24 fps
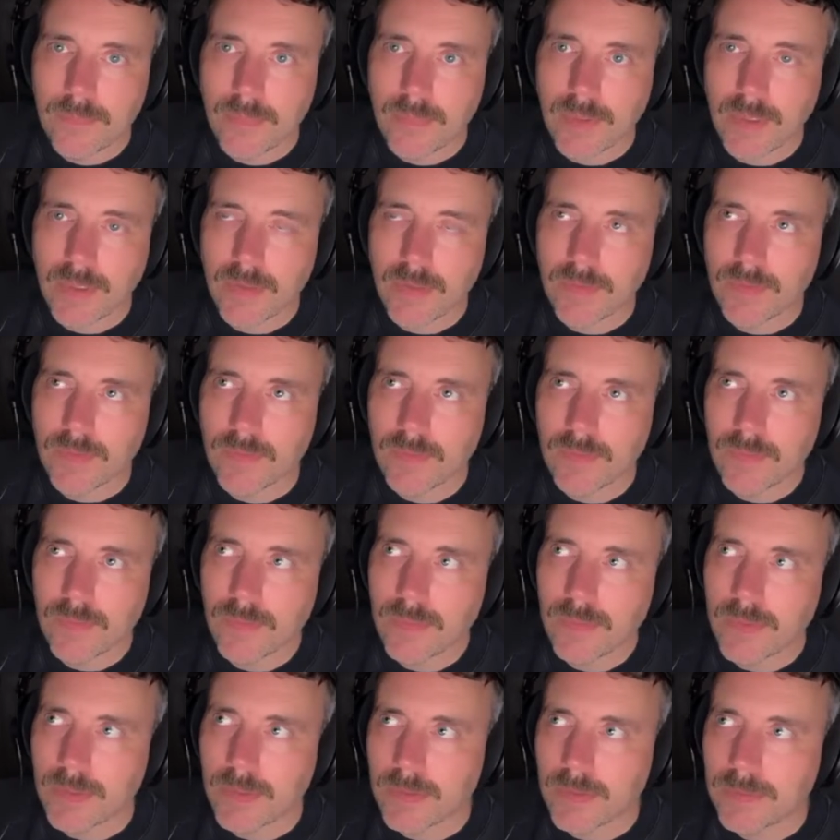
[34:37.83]
because
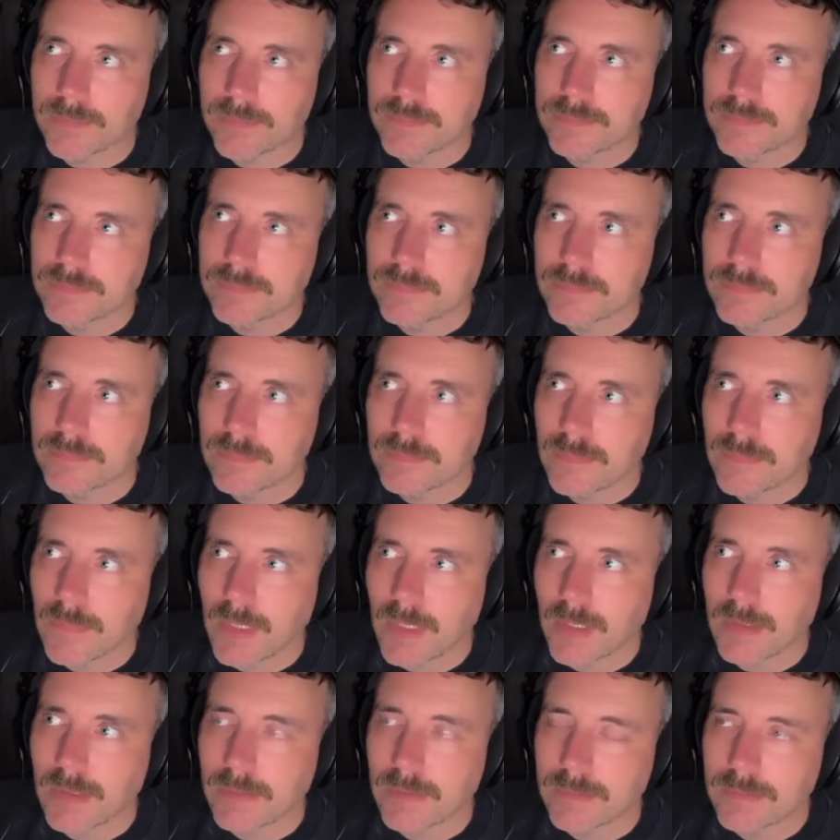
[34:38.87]
we're,
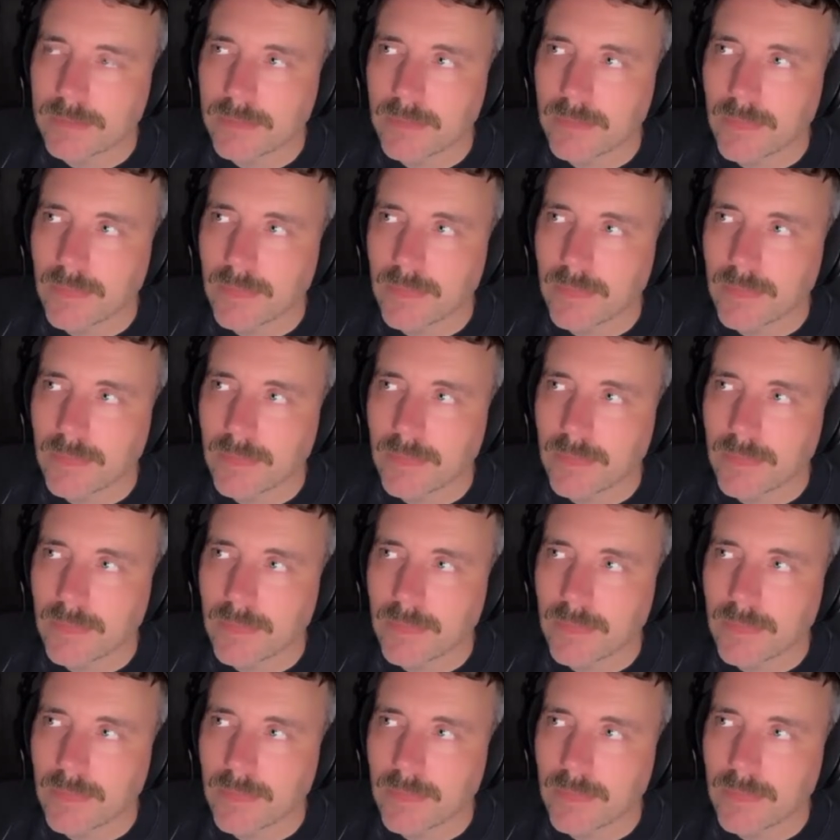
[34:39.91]
yeah,